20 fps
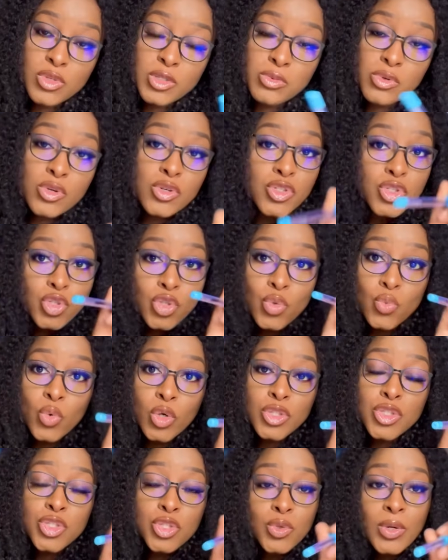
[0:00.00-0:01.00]
It's because you
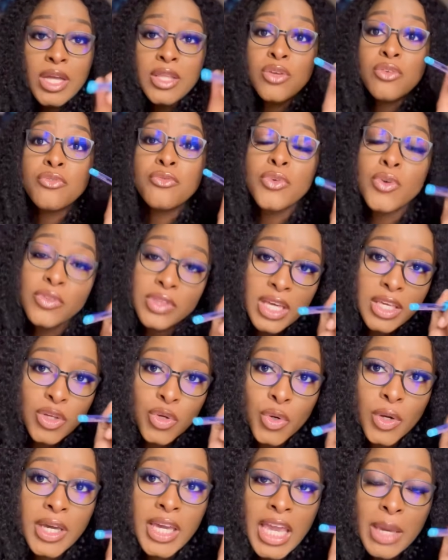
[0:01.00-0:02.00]
want to and you feel that
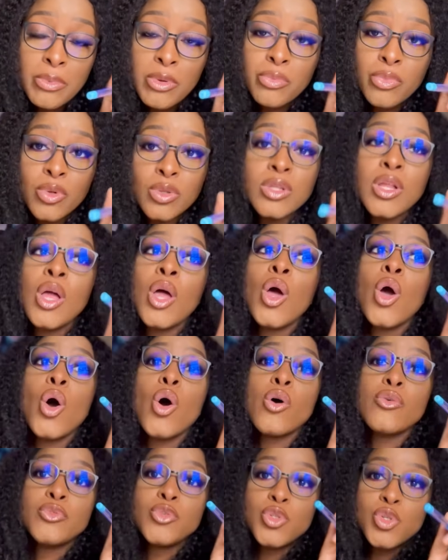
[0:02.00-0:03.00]
you're capable
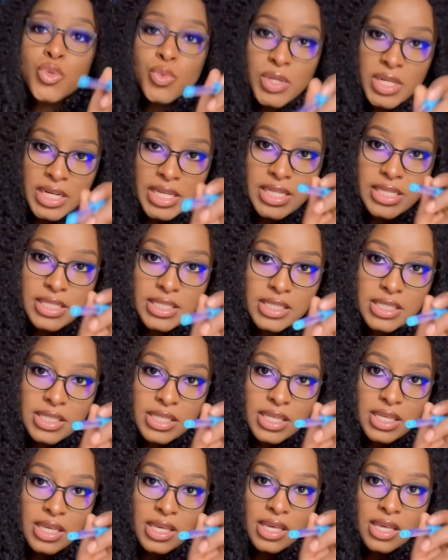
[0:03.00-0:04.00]
of doing it.
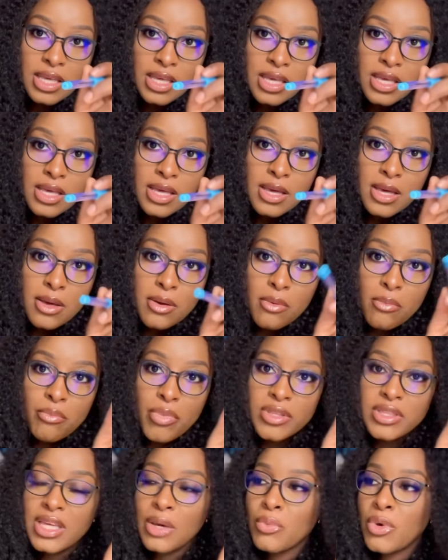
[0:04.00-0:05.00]

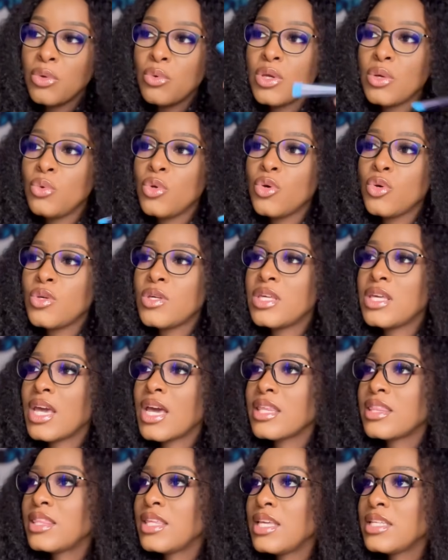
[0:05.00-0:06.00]
But then when you
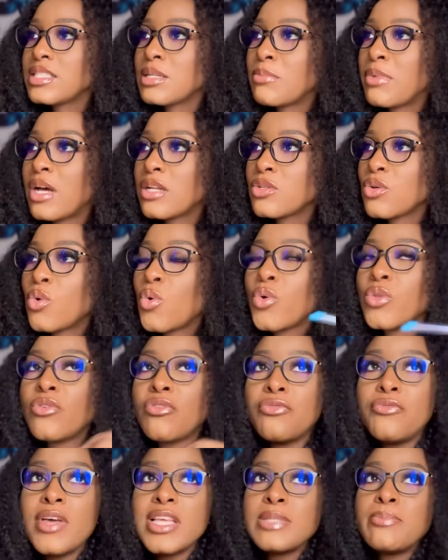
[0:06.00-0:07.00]
hear things about, oh, the
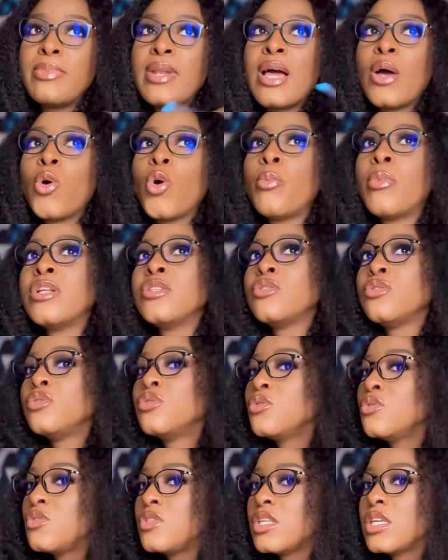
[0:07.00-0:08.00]
first black woman to
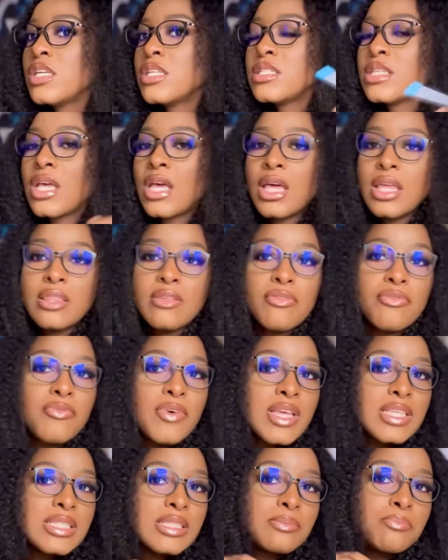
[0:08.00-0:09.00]
do this, the
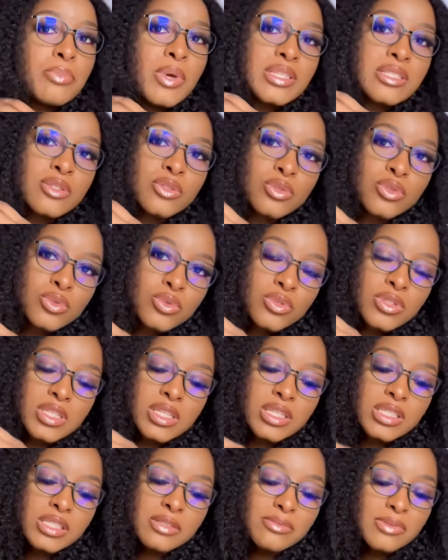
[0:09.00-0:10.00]
first person to do
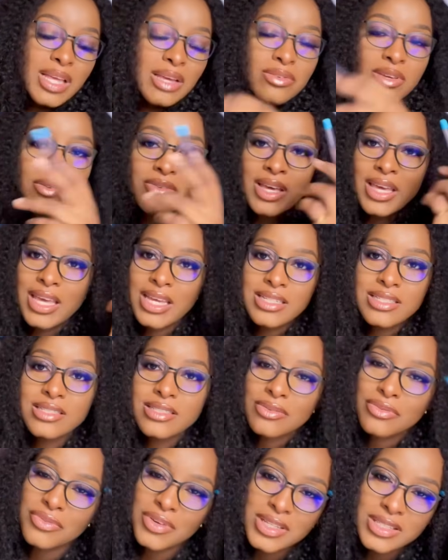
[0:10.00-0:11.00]
this. Have you ever heard
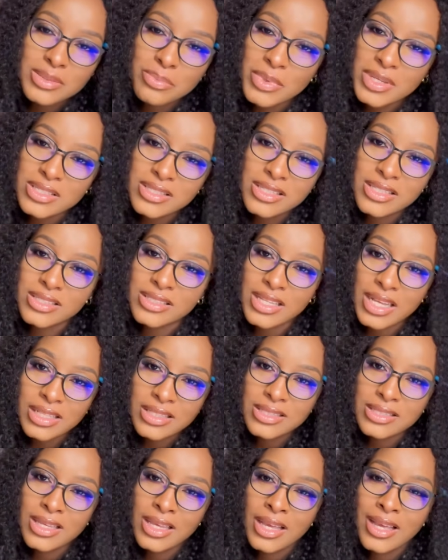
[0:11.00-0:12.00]
the first person
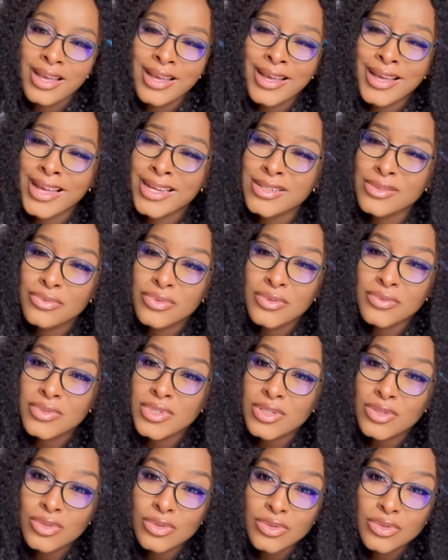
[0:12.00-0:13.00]
that had
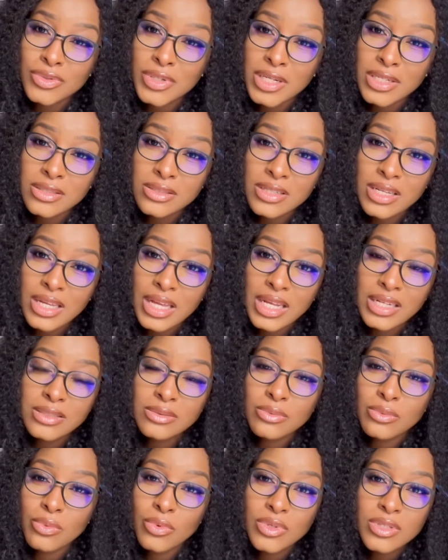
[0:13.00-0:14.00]
50 children
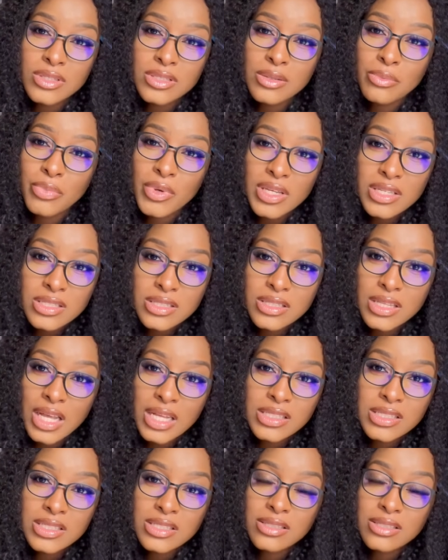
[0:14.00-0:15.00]
and was the best
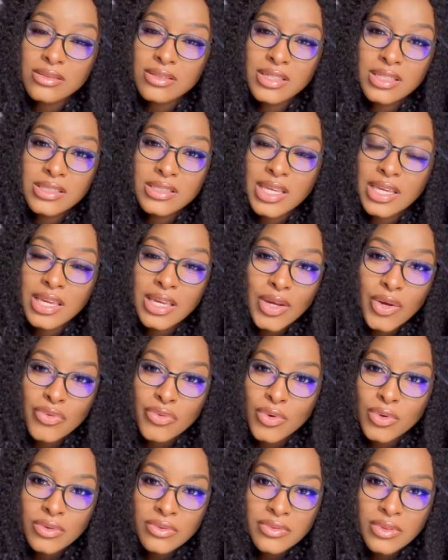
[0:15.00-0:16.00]
at taking care
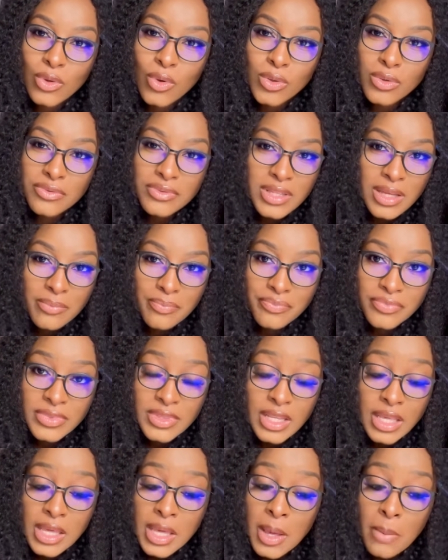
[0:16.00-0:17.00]
of all of them?
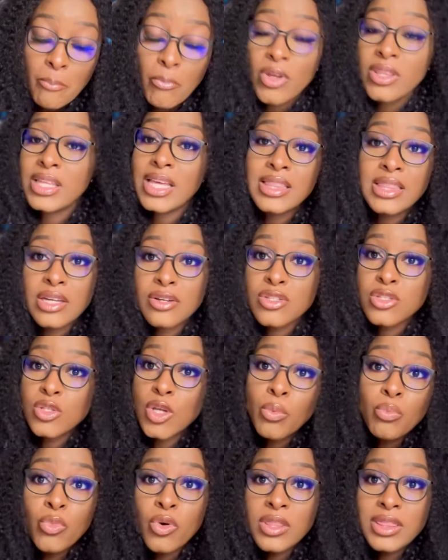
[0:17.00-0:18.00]
But then there's
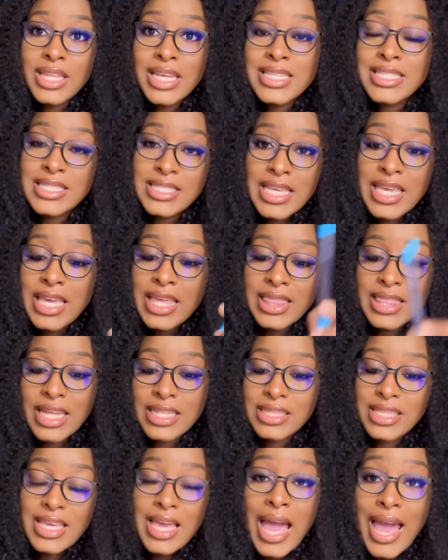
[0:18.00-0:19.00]
someone that's saying
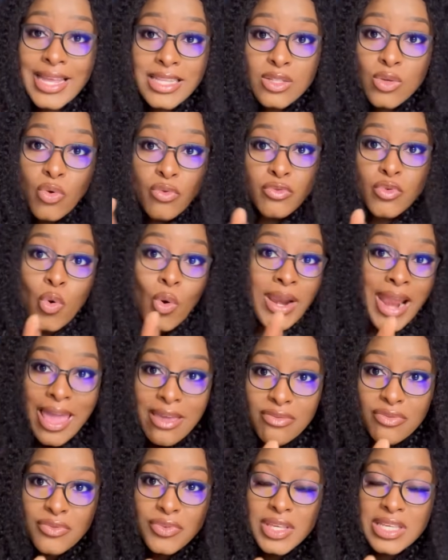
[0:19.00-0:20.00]
that the height of your
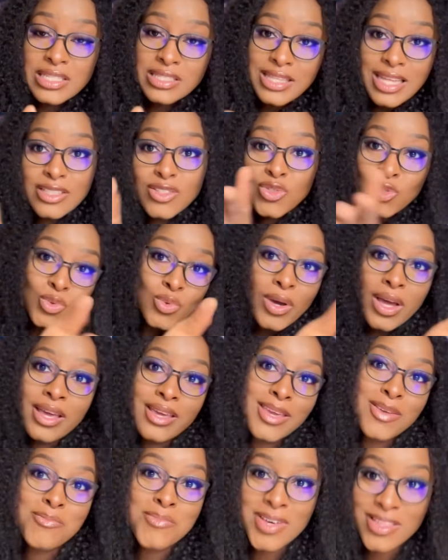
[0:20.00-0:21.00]
life is that you are
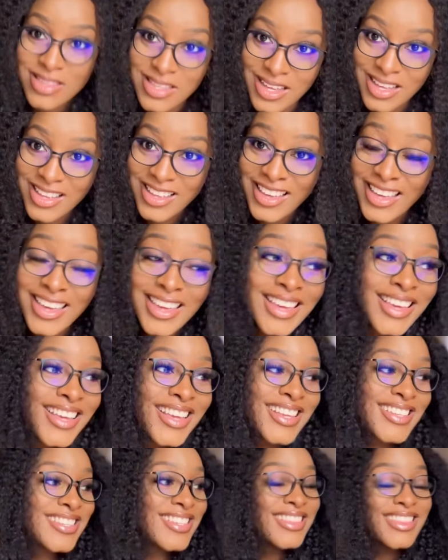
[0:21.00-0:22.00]
a mother.
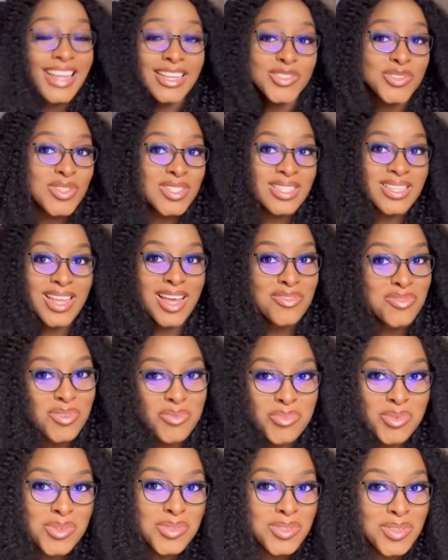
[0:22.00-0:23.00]
Isn't that just
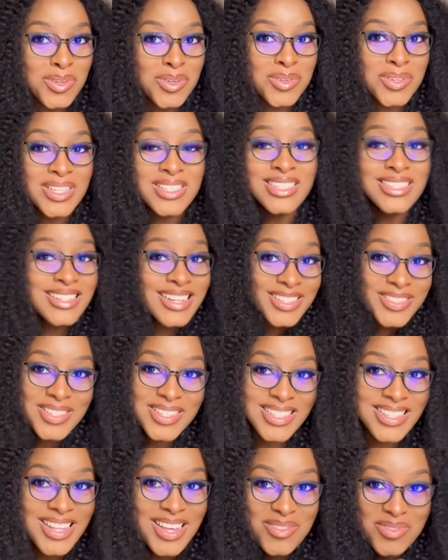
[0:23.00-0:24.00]
laughable though? Isn't that
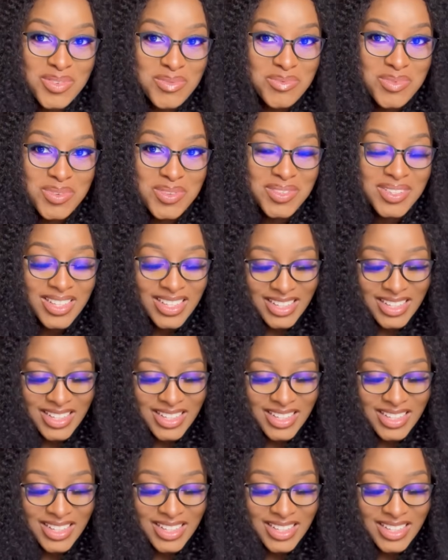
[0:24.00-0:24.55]
just laughable?